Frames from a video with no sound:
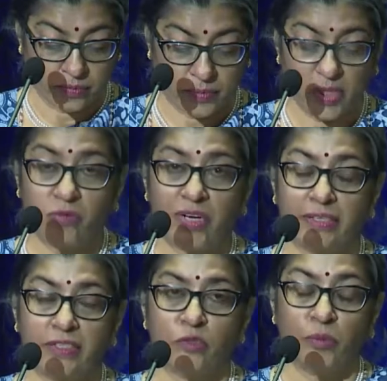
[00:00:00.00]
even
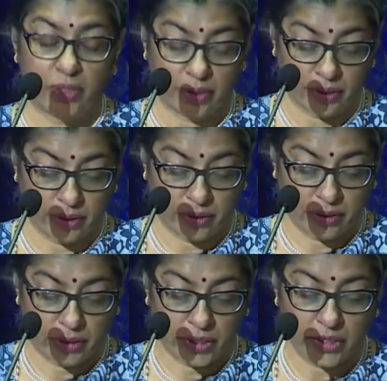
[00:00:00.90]
as similar
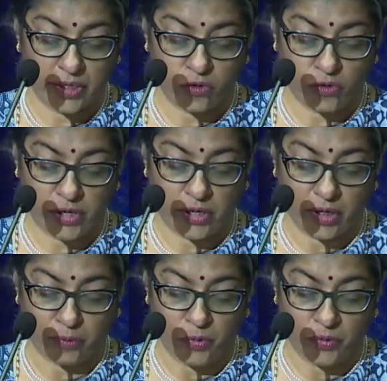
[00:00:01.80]
Indian trading
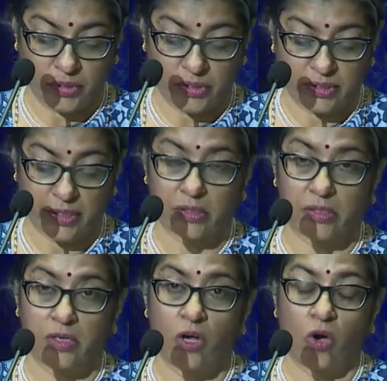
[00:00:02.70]
communities
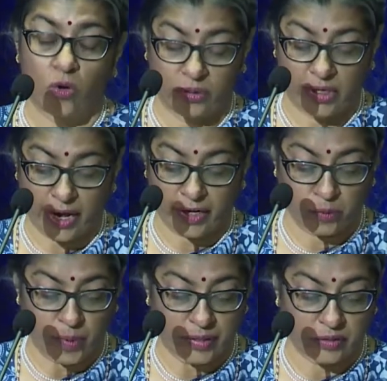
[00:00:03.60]
settled on the
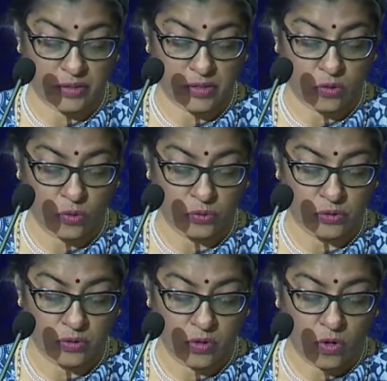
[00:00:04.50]
Andaman
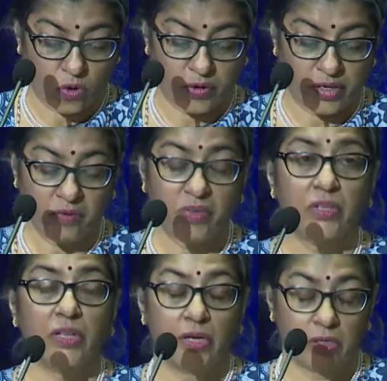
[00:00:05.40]
seacoast or even in
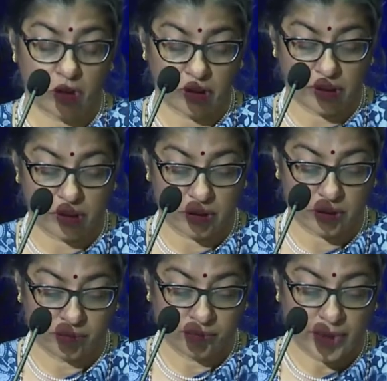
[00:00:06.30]
the hinterland
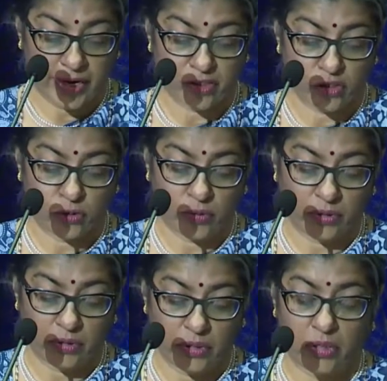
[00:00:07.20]
as during
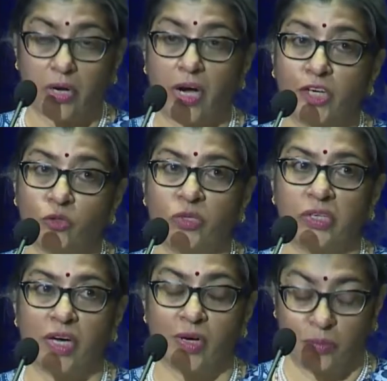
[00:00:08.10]
the
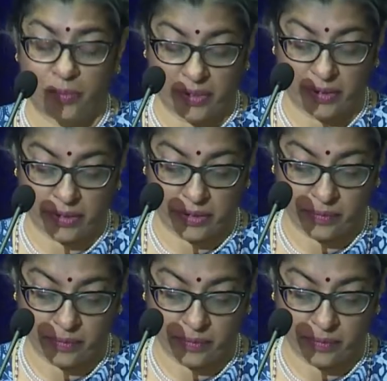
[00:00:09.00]
Ayutthaya period.